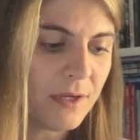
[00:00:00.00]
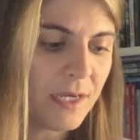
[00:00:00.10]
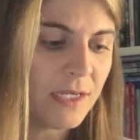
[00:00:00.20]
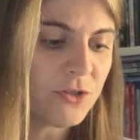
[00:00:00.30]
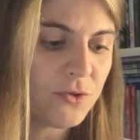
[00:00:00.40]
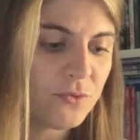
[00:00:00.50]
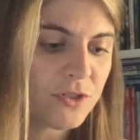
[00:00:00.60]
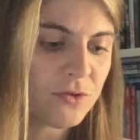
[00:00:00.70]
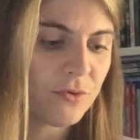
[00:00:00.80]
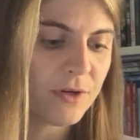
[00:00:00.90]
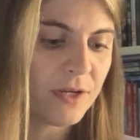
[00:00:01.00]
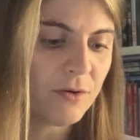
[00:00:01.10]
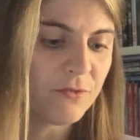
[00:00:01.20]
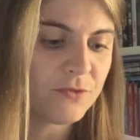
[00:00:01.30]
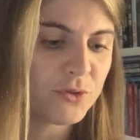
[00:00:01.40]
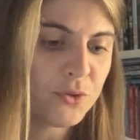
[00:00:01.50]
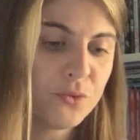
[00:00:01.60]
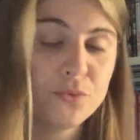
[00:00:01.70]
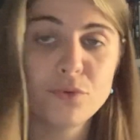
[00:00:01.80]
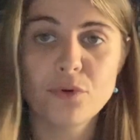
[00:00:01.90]
A true story of
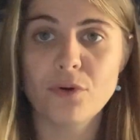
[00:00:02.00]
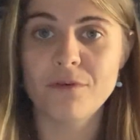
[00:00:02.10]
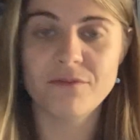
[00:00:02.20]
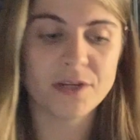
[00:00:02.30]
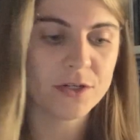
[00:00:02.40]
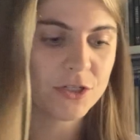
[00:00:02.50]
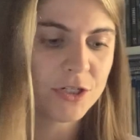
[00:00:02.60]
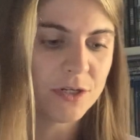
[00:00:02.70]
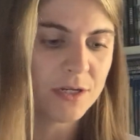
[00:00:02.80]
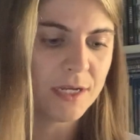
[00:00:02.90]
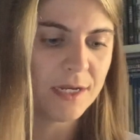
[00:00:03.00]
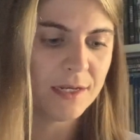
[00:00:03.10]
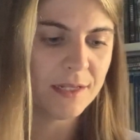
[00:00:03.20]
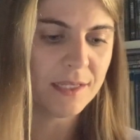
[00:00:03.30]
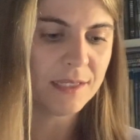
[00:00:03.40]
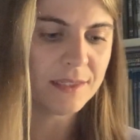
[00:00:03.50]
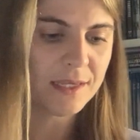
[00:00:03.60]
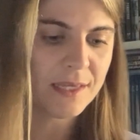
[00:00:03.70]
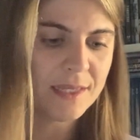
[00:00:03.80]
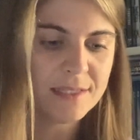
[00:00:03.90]
true conviction, and it
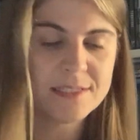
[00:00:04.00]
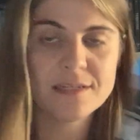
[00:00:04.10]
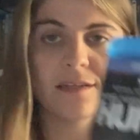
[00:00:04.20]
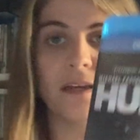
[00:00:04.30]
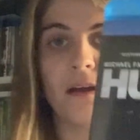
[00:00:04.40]
has the